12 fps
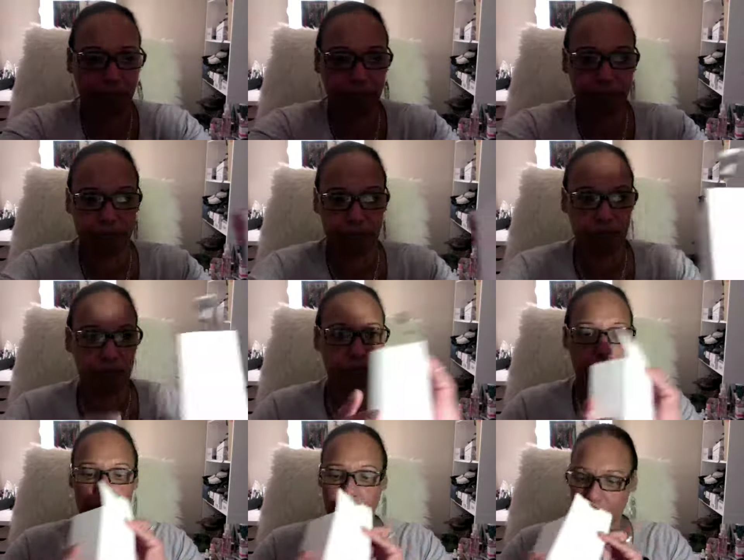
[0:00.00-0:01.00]

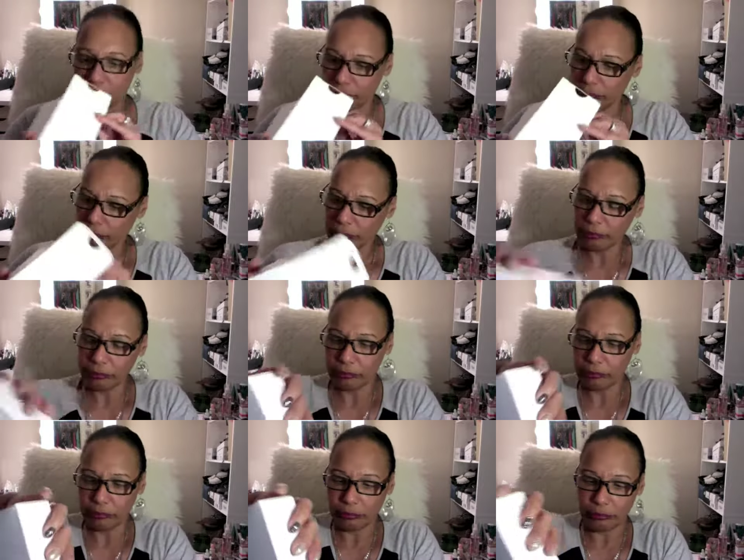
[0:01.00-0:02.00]

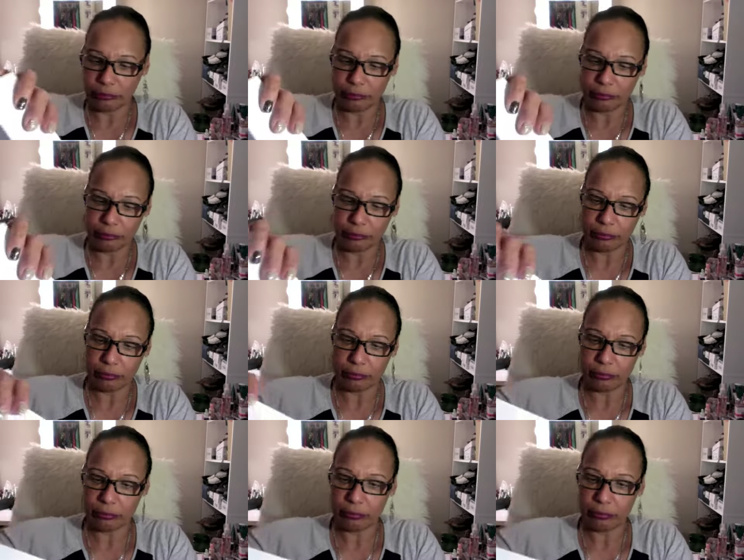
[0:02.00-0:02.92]
[no speech]